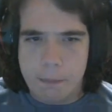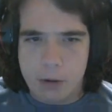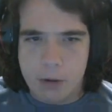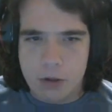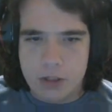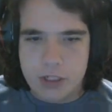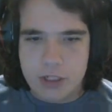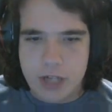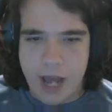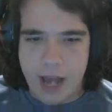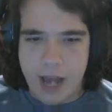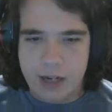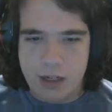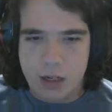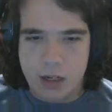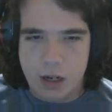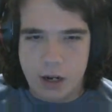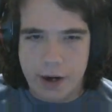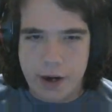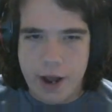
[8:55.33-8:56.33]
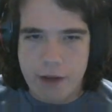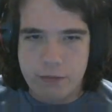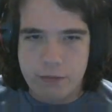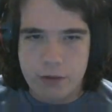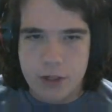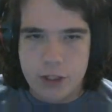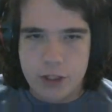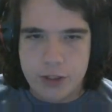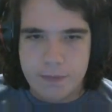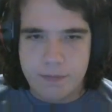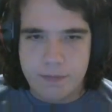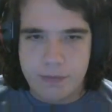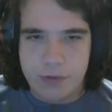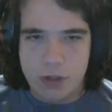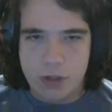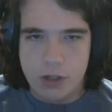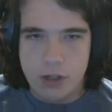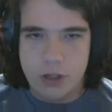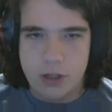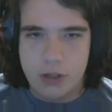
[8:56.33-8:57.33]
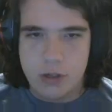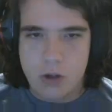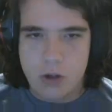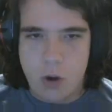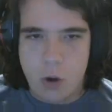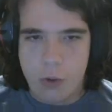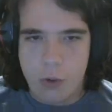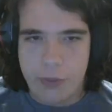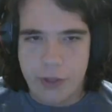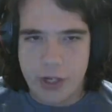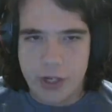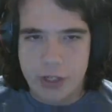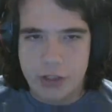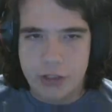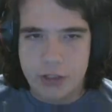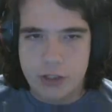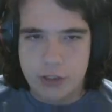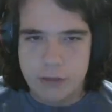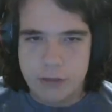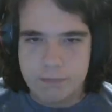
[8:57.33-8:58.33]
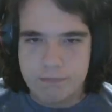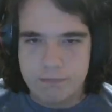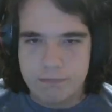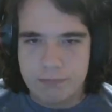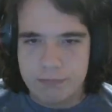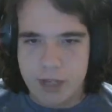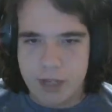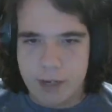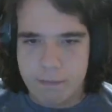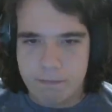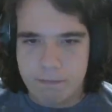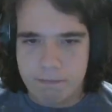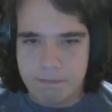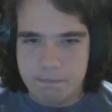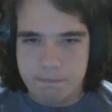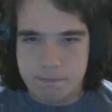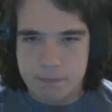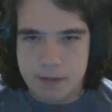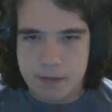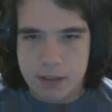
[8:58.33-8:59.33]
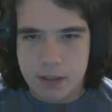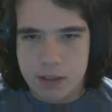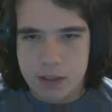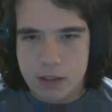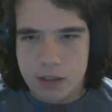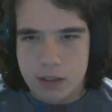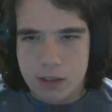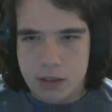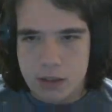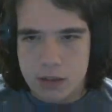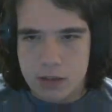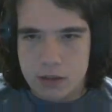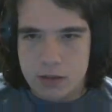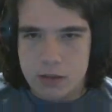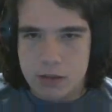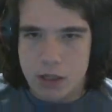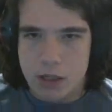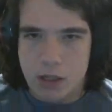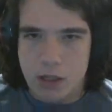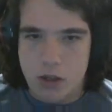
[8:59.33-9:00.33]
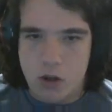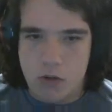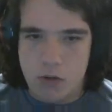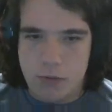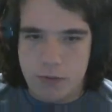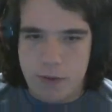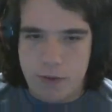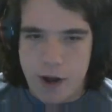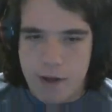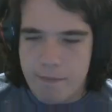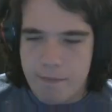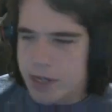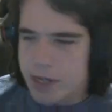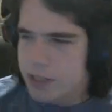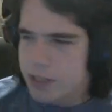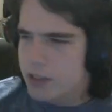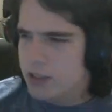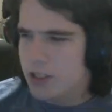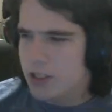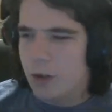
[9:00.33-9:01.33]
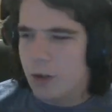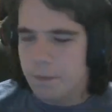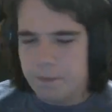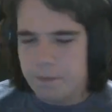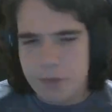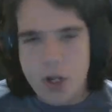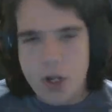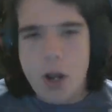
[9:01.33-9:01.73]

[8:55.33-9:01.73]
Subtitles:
per stack on average. The whole thing took like a little over 5 minutes, so